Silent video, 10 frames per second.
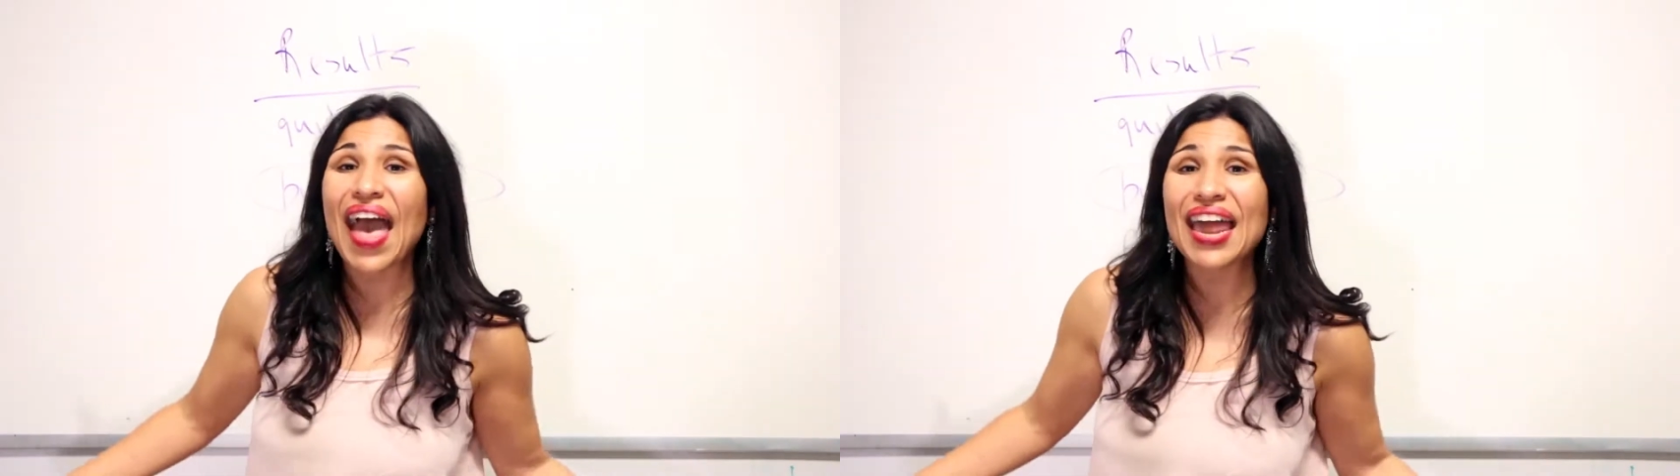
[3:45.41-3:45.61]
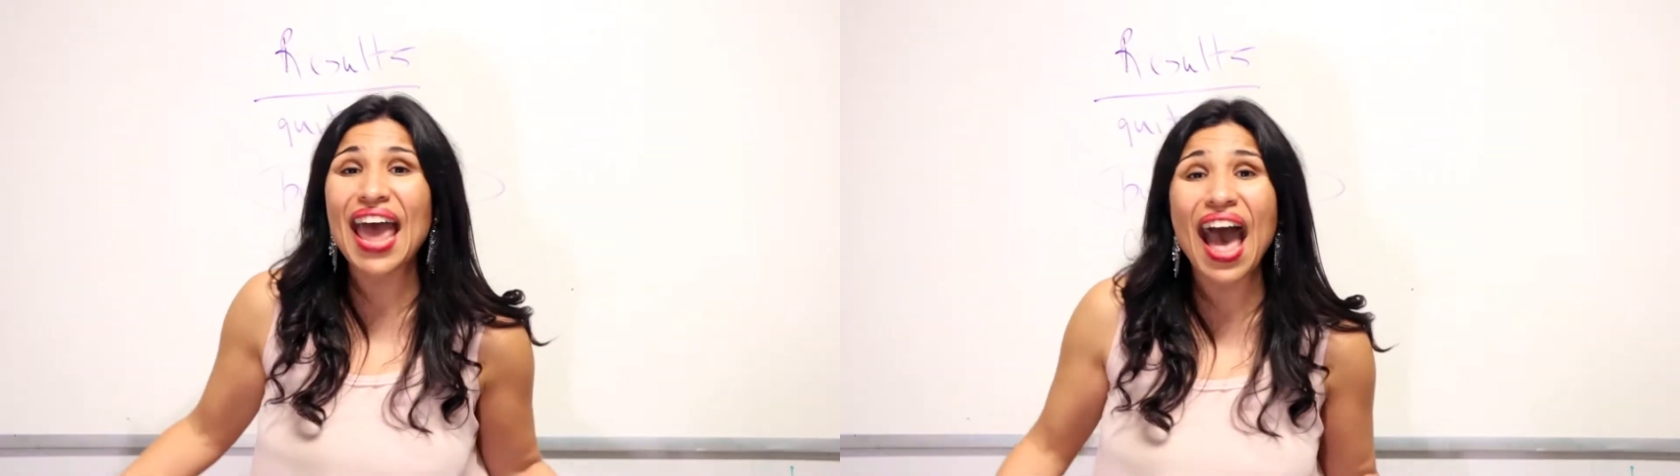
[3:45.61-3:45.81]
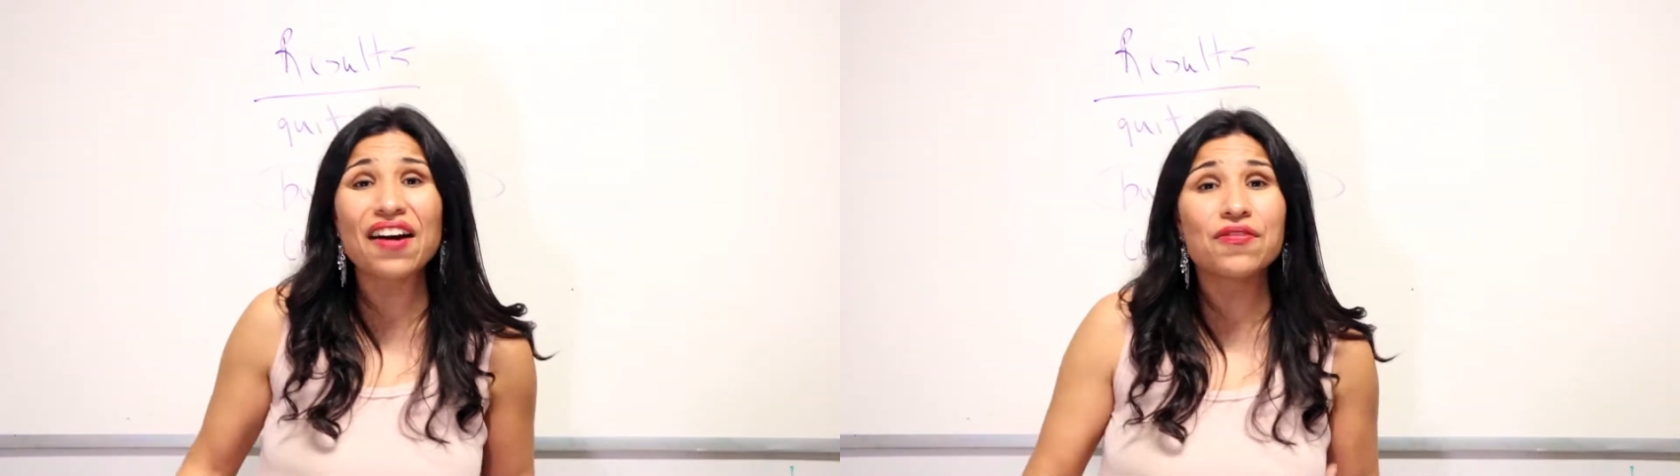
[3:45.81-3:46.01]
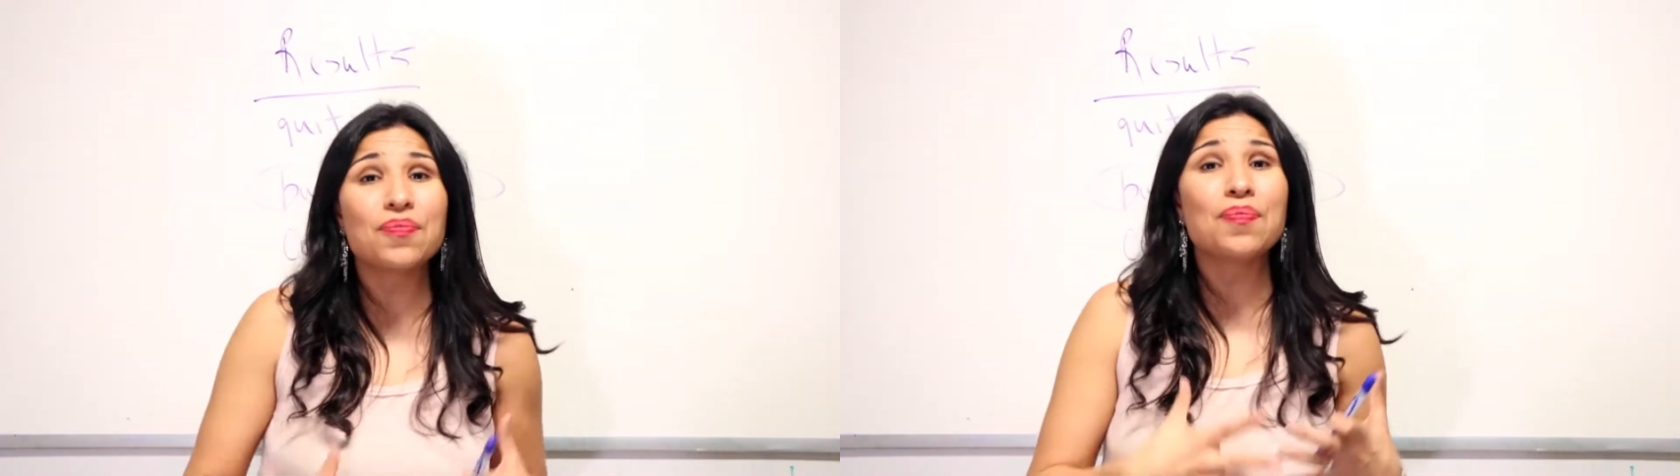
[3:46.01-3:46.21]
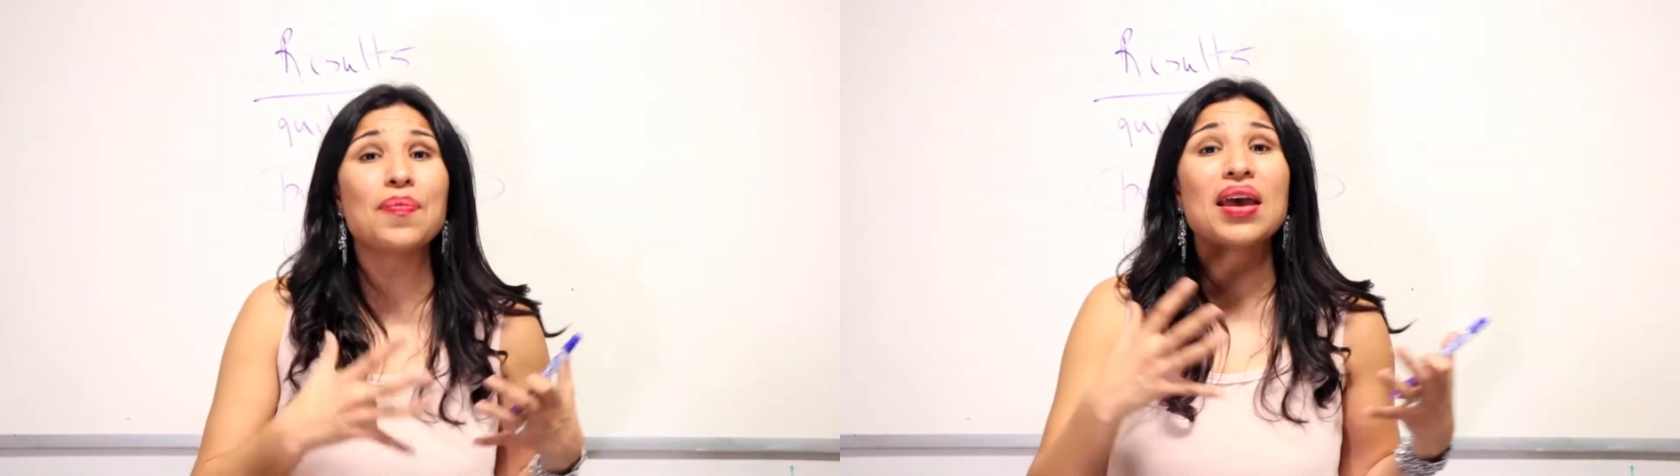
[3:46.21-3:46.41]
and have
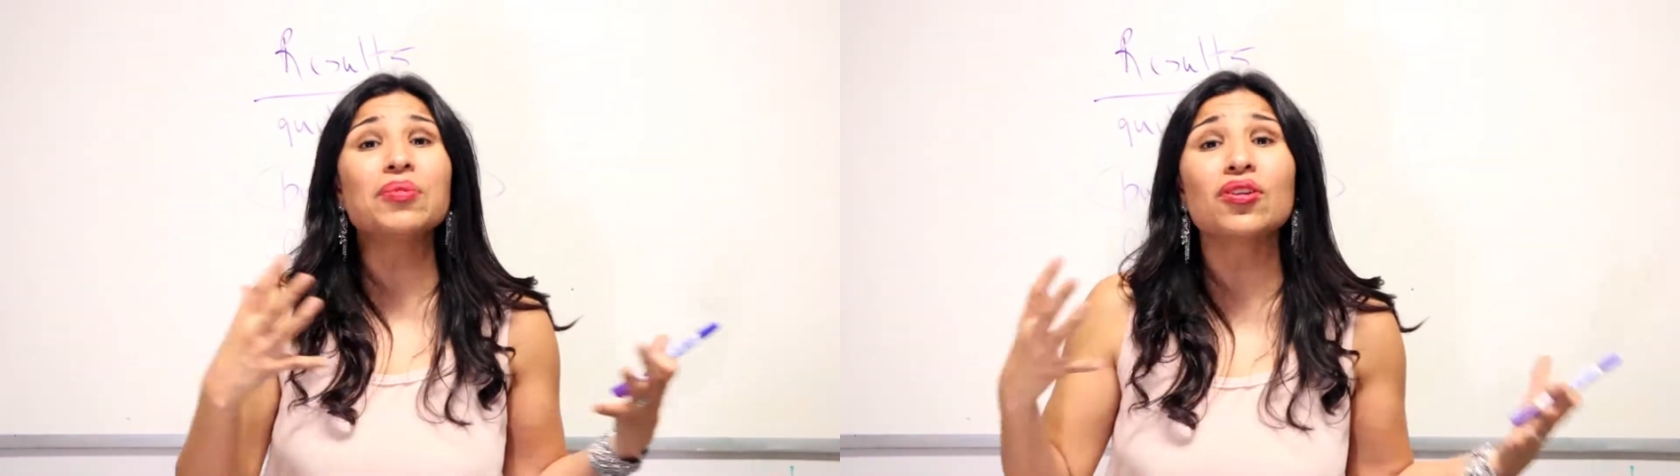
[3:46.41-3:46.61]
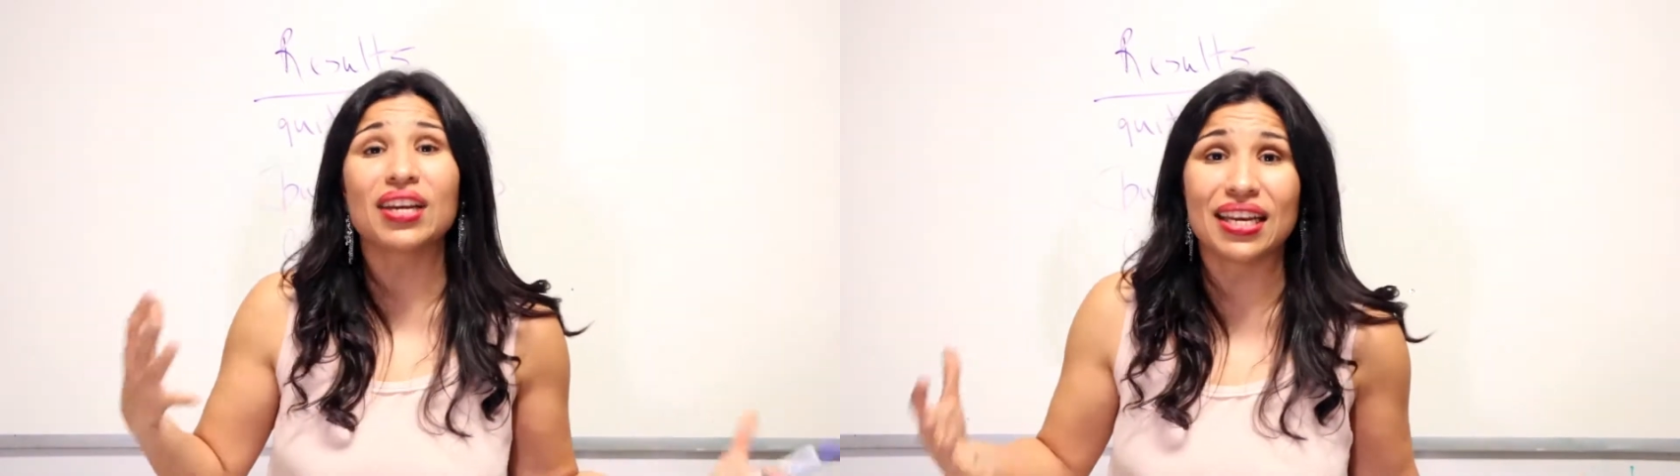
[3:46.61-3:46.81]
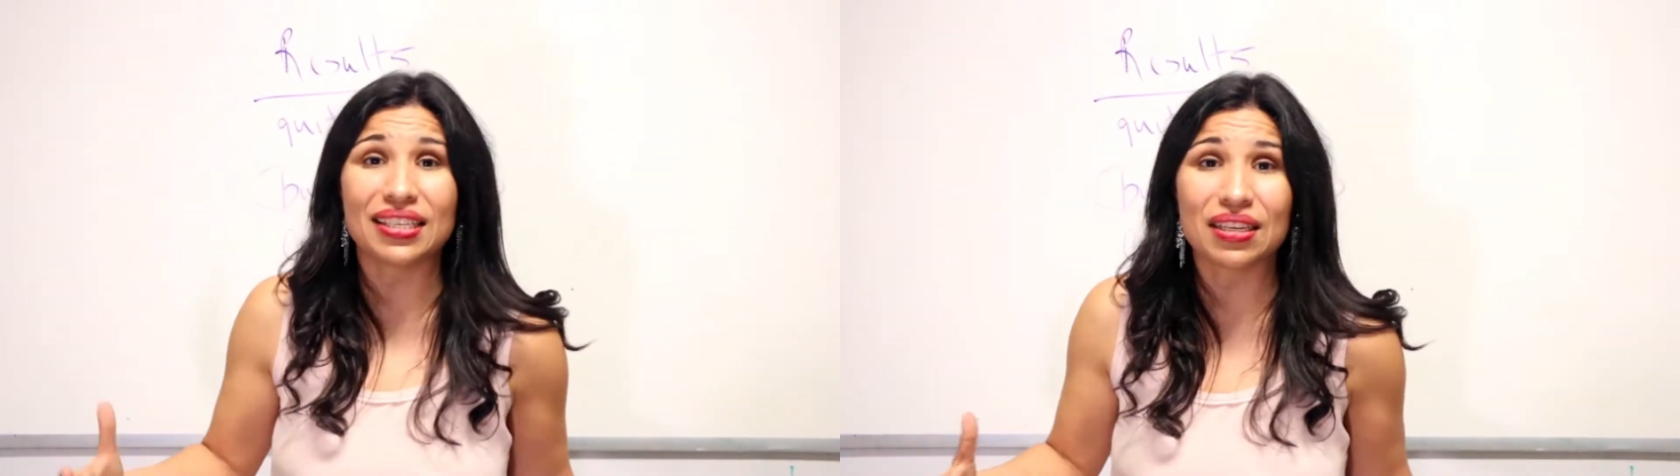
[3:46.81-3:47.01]
memories.